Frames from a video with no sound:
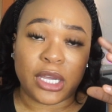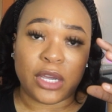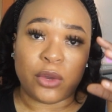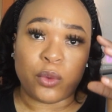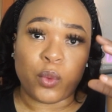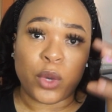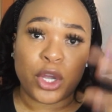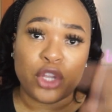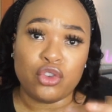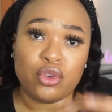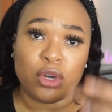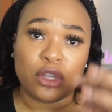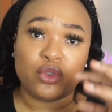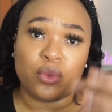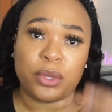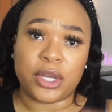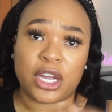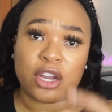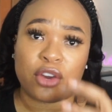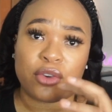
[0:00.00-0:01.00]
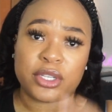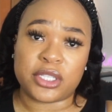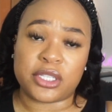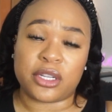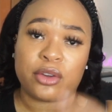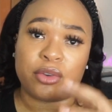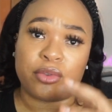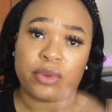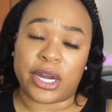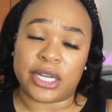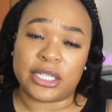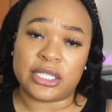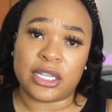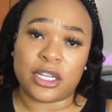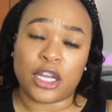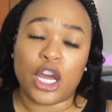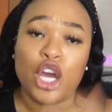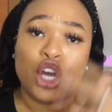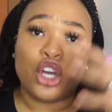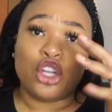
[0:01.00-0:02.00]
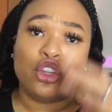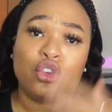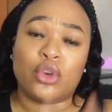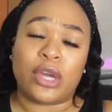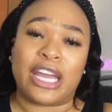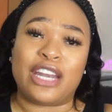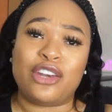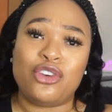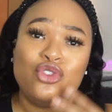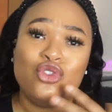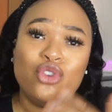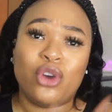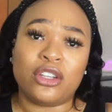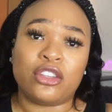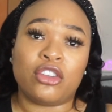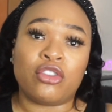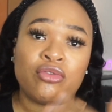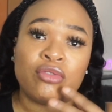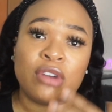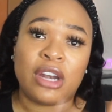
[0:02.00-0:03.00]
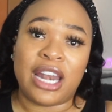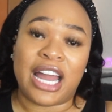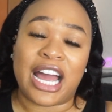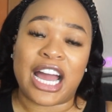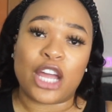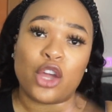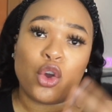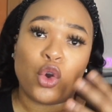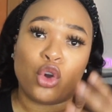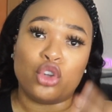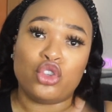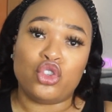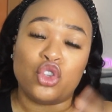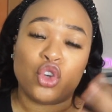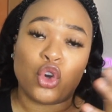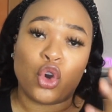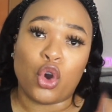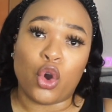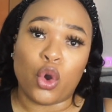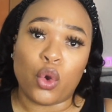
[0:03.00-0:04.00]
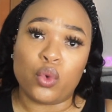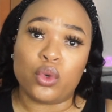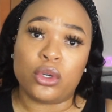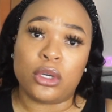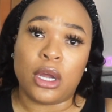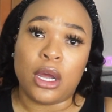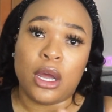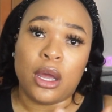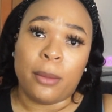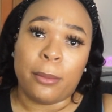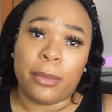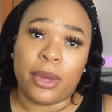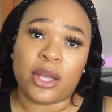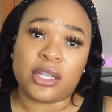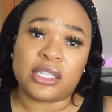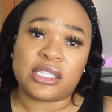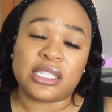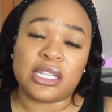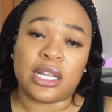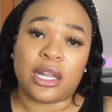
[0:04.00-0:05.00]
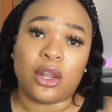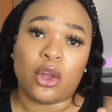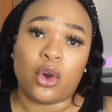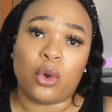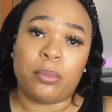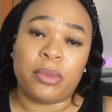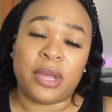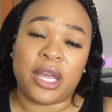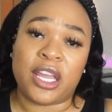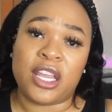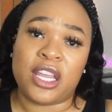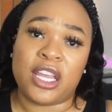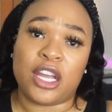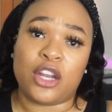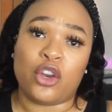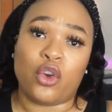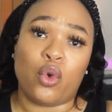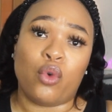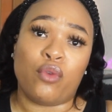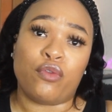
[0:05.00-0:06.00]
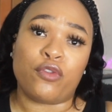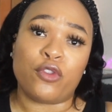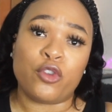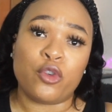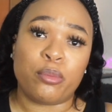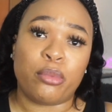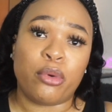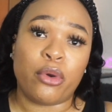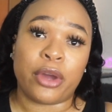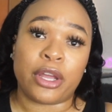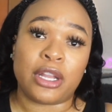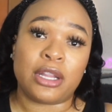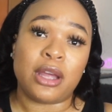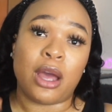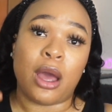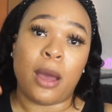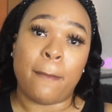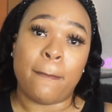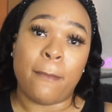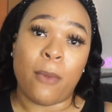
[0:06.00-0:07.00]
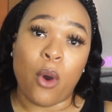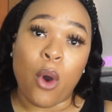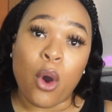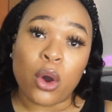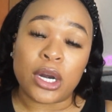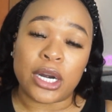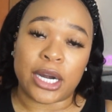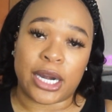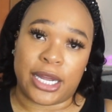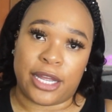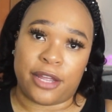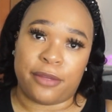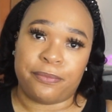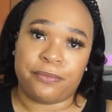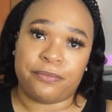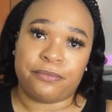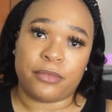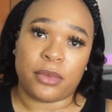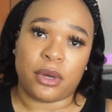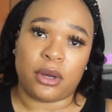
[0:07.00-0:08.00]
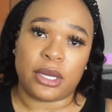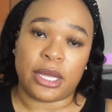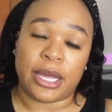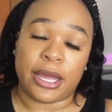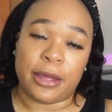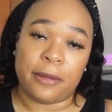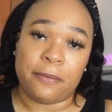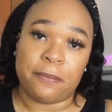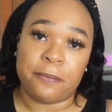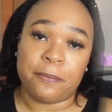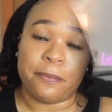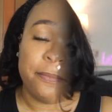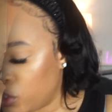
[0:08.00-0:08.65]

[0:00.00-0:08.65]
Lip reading: when you are doing a critical writing, you cannot rely on your own personal opinion or viewpoint only, okay?